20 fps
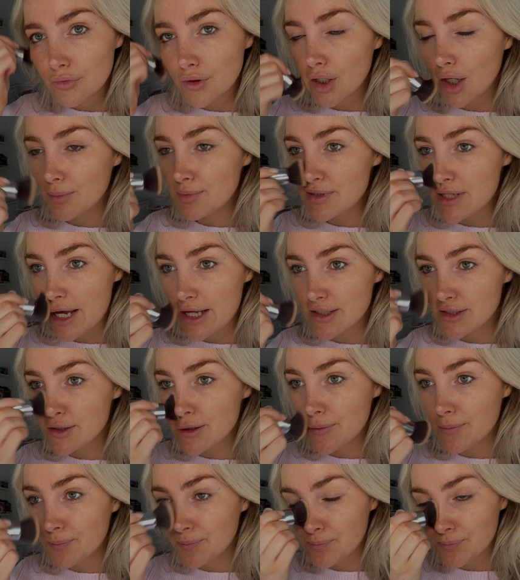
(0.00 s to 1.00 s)
Obsessed.
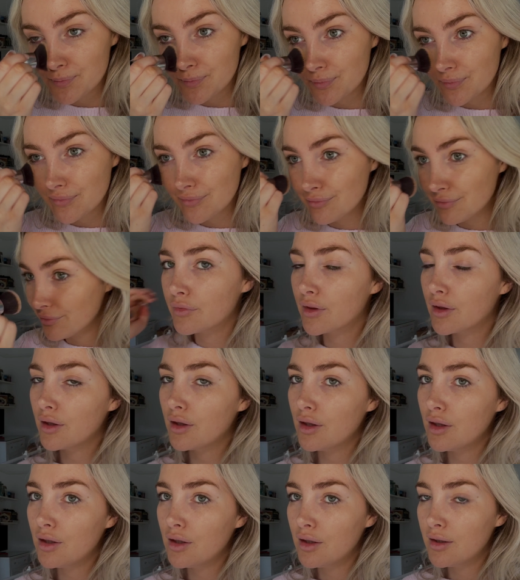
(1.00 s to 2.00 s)

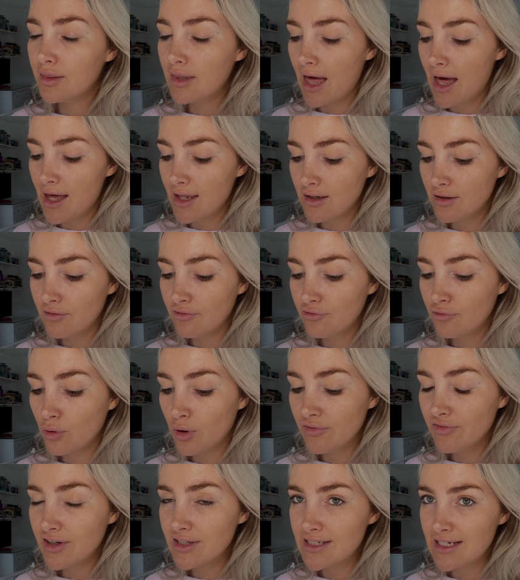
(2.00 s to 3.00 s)
Then
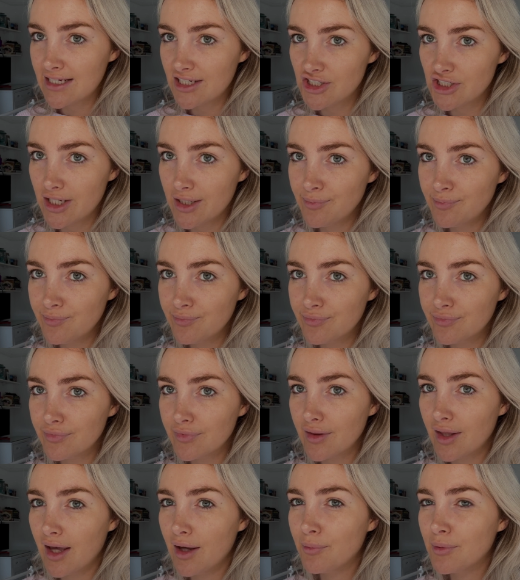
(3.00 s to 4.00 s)
for foundation,
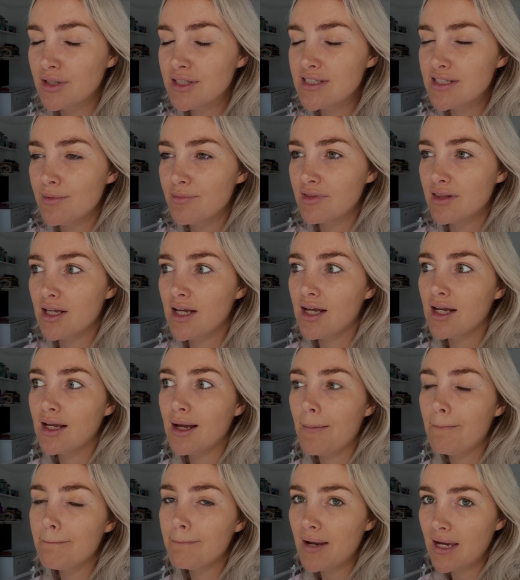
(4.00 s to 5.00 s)
I want
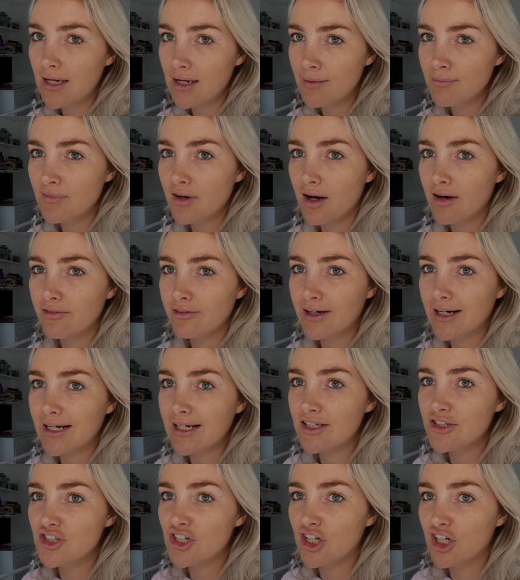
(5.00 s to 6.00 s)
something medium
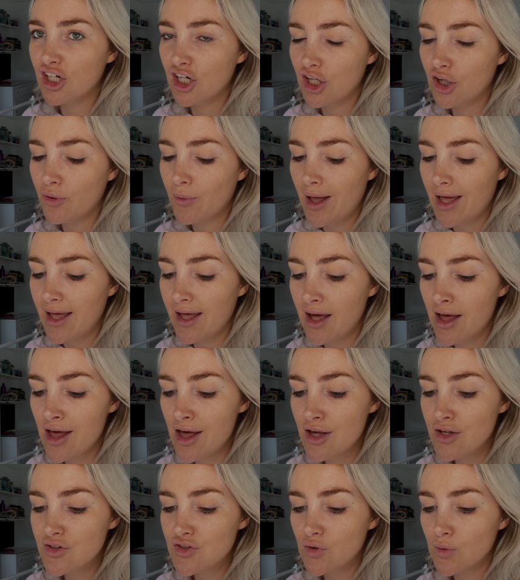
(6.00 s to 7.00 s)
coverage, glowy,
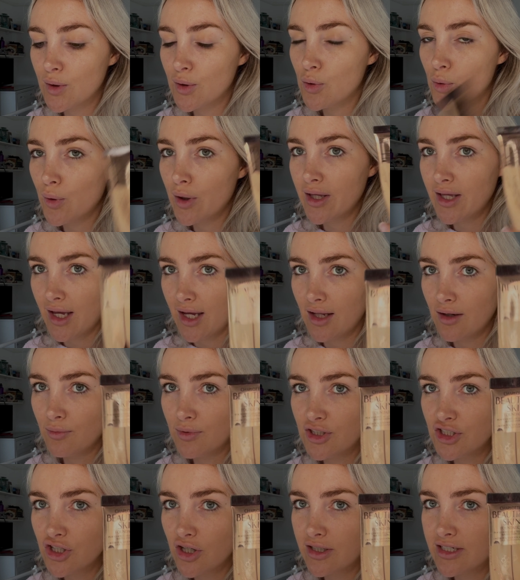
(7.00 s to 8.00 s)
so I'm going in
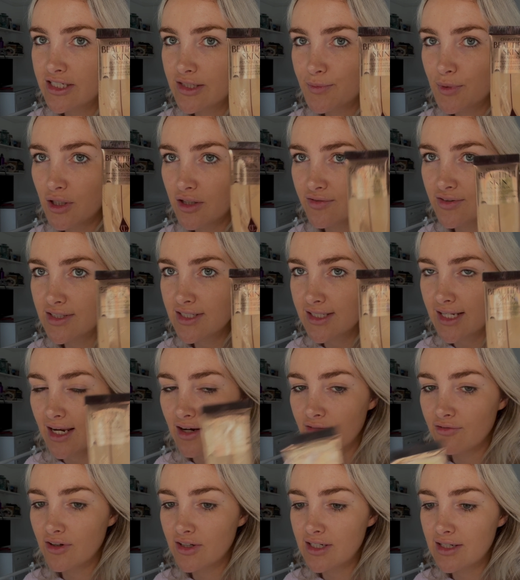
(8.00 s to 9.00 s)
with Charlotte's Beautiful
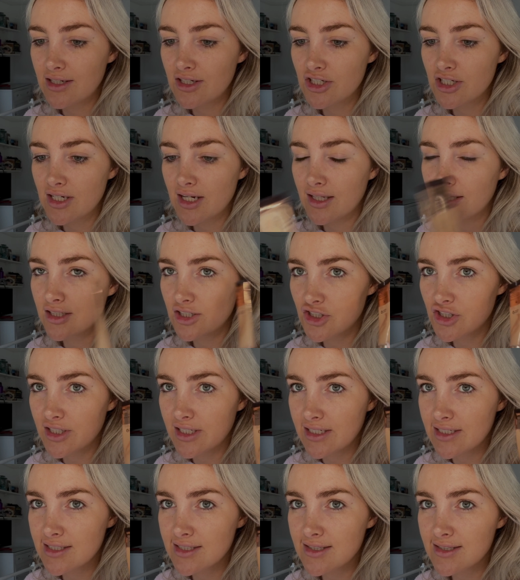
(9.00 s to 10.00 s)
Skin Foundation in the
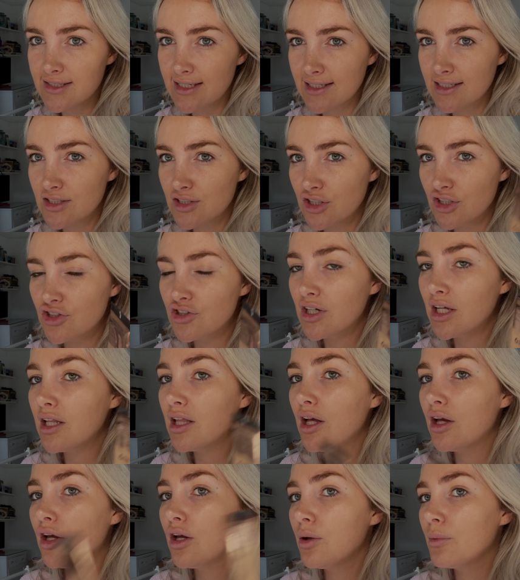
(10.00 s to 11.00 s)
shade 6 Neutral,
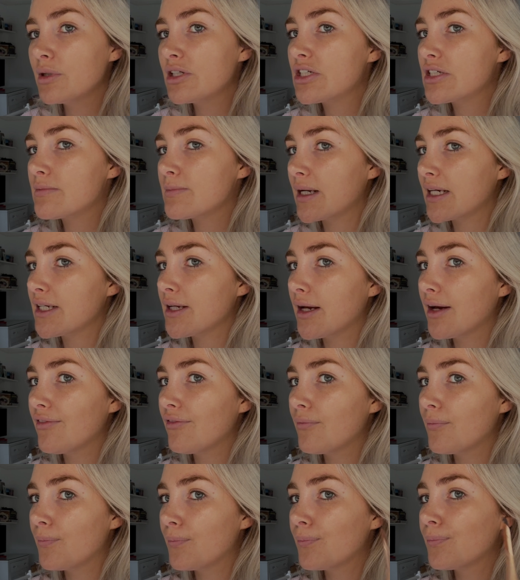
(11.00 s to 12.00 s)
which is my
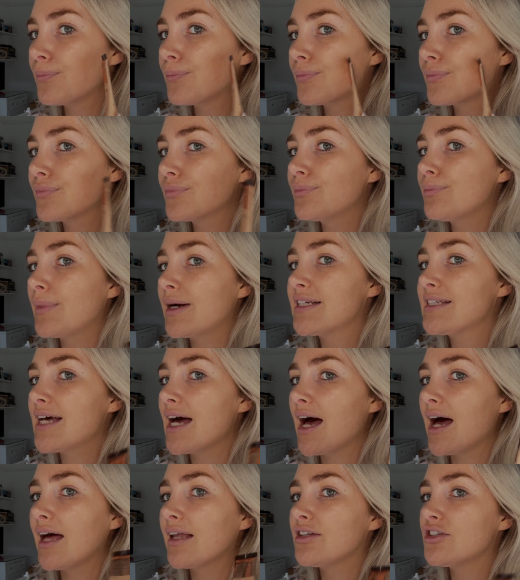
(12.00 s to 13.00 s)

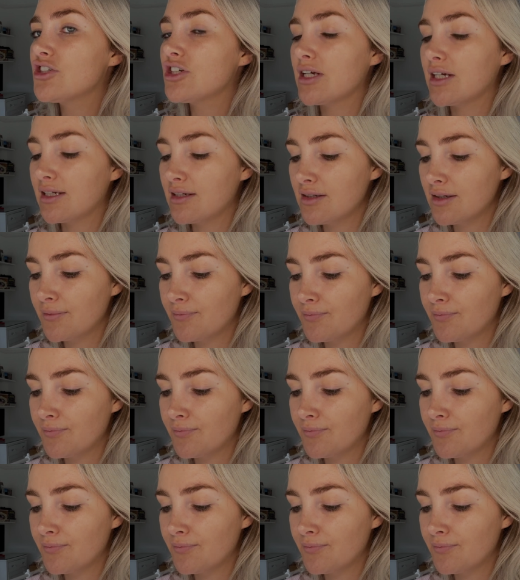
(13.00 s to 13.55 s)
tan shade.